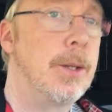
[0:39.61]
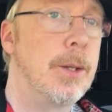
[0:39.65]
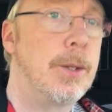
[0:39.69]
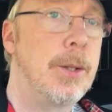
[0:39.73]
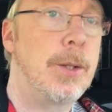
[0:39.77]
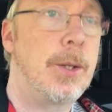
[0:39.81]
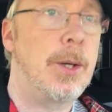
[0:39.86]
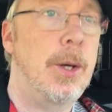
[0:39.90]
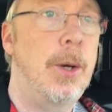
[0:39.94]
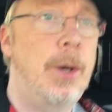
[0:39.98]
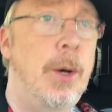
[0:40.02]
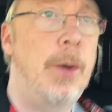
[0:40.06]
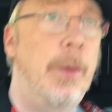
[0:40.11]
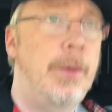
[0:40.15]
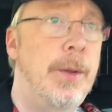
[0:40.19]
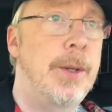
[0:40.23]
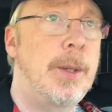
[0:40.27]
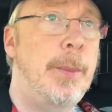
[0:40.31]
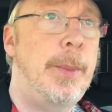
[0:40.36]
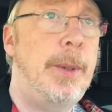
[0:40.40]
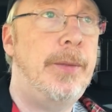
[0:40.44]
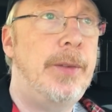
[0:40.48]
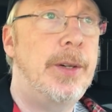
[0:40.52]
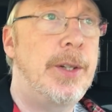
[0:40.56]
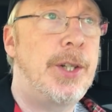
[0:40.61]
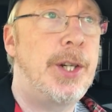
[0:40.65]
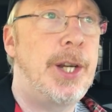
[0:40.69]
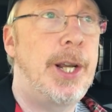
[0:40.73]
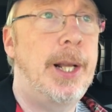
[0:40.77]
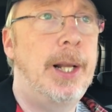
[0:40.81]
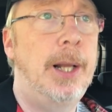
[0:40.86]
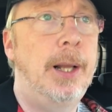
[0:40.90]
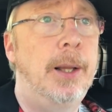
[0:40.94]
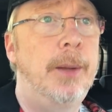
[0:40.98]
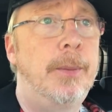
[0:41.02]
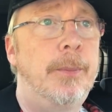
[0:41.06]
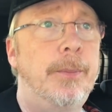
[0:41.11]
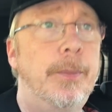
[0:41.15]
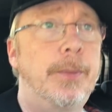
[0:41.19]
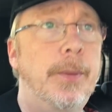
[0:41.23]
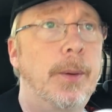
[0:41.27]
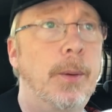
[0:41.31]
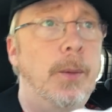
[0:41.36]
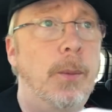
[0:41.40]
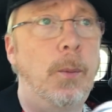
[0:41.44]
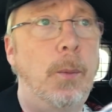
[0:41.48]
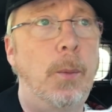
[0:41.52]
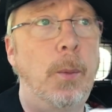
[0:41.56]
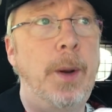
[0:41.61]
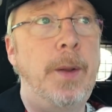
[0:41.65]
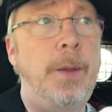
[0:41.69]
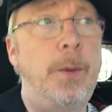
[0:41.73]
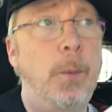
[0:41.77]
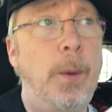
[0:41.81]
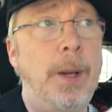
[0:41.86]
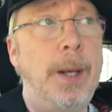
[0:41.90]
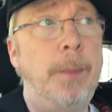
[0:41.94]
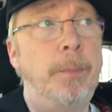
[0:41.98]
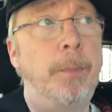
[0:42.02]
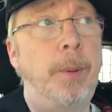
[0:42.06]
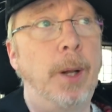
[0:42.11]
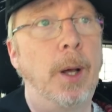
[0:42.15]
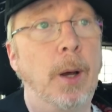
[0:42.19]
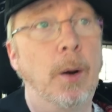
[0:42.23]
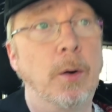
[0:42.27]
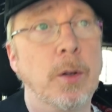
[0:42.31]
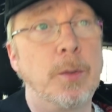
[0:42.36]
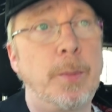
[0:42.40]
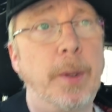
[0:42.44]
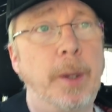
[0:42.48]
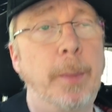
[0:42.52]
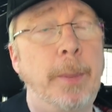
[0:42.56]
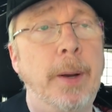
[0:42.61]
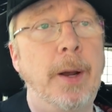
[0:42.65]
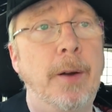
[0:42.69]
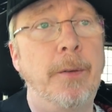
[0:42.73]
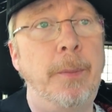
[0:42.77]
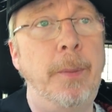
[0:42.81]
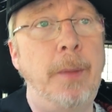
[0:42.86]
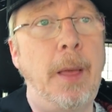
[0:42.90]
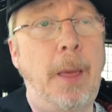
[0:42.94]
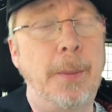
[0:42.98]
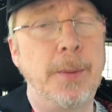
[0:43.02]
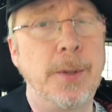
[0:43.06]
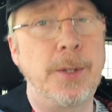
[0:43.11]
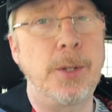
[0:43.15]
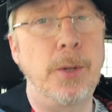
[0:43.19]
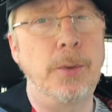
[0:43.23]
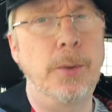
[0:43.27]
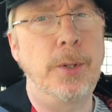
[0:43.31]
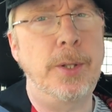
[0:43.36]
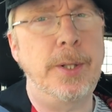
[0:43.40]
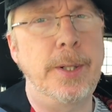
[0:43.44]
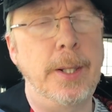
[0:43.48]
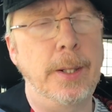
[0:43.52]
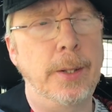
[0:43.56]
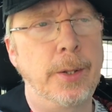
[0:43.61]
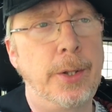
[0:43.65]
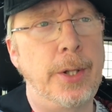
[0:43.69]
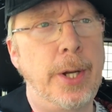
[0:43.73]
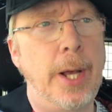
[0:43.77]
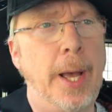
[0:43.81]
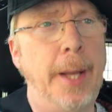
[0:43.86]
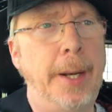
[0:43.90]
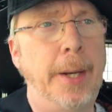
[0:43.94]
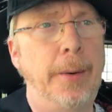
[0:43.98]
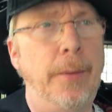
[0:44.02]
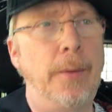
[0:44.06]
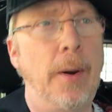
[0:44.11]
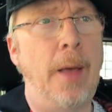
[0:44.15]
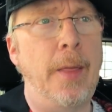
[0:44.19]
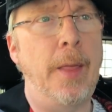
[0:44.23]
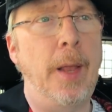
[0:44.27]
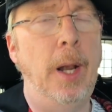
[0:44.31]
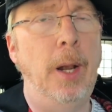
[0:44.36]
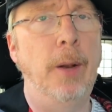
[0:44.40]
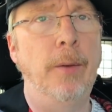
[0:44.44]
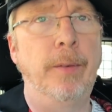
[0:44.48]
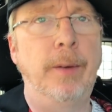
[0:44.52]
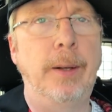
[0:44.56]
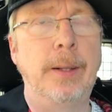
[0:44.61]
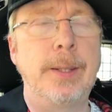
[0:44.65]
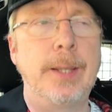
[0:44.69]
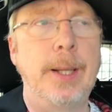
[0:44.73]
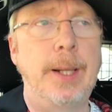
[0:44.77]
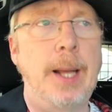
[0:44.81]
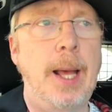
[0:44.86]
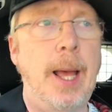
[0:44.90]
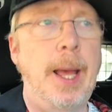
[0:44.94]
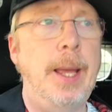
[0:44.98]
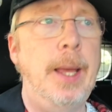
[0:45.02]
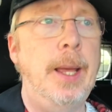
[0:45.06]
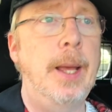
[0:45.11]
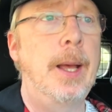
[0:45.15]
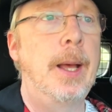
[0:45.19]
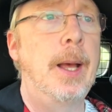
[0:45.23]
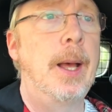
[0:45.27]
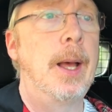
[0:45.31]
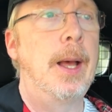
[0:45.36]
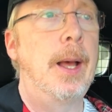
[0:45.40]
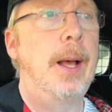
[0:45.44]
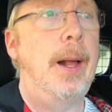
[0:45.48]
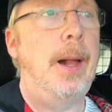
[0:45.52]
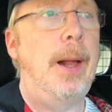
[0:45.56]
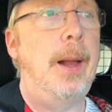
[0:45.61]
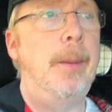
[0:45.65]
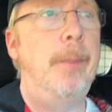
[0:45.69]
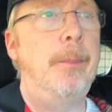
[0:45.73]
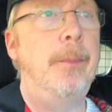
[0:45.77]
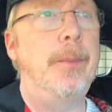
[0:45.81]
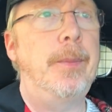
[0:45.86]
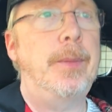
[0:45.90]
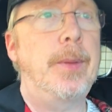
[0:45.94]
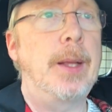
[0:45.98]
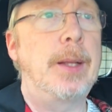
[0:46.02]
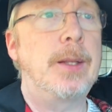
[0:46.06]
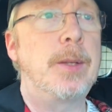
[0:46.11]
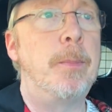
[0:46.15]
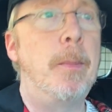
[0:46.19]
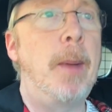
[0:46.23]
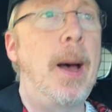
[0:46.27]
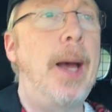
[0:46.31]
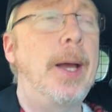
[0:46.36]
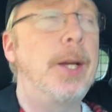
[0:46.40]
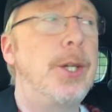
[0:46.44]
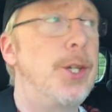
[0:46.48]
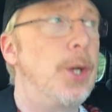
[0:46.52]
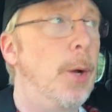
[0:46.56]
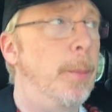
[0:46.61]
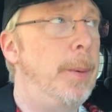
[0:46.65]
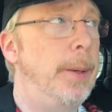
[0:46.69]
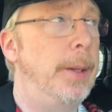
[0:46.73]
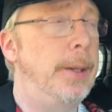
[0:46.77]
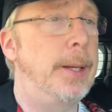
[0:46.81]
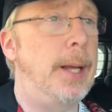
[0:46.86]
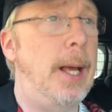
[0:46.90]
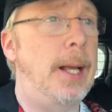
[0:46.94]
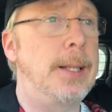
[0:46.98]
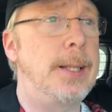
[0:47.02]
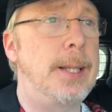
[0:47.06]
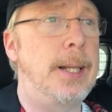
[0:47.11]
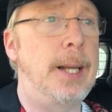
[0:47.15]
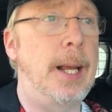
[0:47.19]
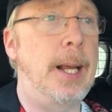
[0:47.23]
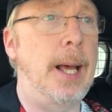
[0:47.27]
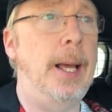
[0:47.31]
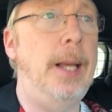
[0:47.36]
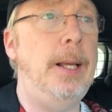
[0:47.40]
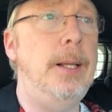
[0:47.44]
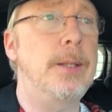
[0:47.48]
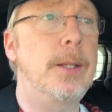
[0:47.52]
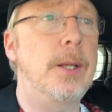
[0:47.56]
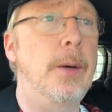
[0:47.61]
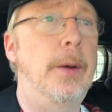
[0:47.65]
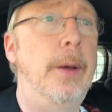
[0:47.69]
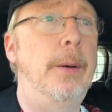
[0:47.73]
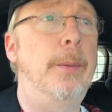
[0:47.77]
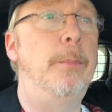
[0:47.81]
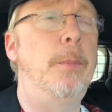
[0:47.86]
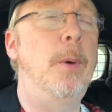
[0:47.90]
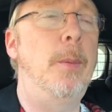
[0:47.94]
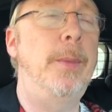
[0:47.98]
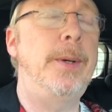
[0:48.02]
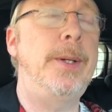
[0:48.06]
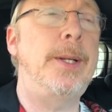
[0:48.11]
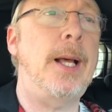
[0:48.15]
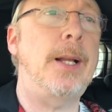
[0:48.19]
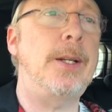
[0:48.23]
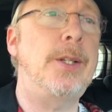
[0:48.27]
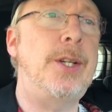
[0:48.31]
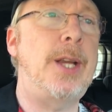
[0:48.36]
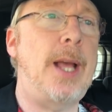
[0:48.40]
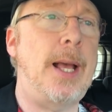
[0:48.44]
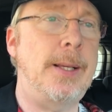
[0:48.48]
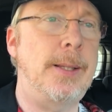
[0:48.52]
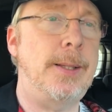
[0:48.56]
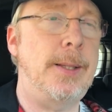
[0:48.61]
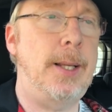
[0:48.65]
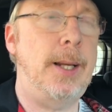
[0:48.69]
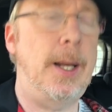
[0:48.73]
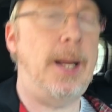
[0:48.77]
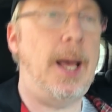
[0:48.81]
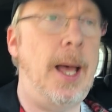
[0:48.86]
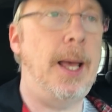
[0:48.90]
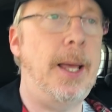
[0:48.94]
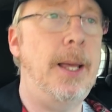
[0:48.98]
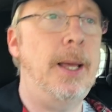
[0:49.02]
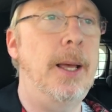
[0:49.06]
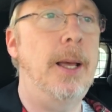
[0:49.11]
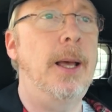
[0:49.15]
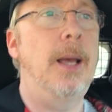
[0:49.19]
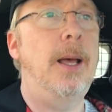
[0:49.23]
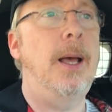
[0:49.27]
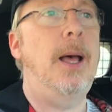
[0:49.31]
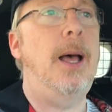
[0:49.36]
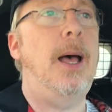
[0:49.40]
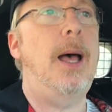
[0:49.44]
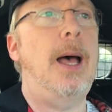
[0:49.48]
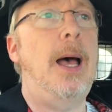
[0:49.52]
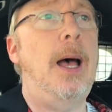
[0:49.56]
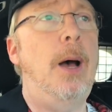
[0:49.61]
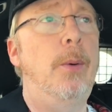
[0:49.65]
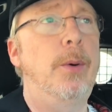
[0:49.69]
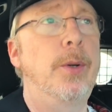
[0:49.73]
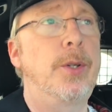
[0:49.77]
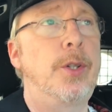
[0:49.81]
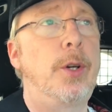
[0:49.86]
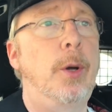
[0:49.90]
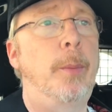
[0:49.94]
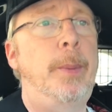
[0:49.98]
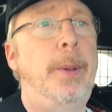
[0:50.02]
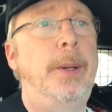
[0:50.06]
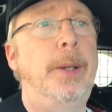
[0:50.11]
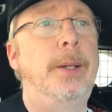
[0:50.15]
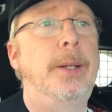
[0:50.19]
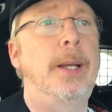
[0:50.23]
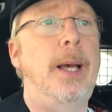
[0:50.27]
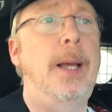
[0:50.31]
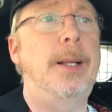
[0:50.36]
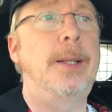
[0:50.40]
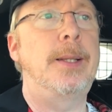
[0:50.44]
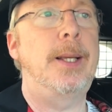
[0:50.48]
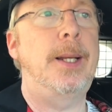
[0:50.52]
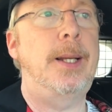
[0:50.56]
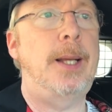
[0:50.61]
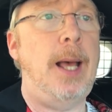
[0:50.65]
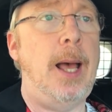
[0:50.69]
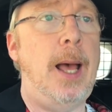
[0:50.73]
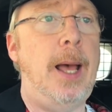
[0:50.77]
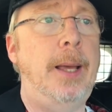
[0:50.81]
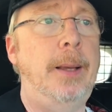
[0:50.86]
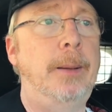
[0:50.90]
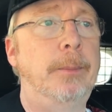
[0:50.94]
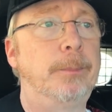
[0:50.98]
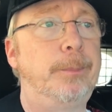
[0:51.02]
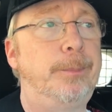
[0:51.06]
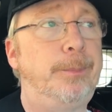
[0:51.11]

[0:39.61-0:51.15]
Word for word: so there's a bit of a chill when the wind blows, but apart from that the sun's still shining rather lovely today. Um, it's my shopping day today, so mum and dad's yesterday, our shopping day today.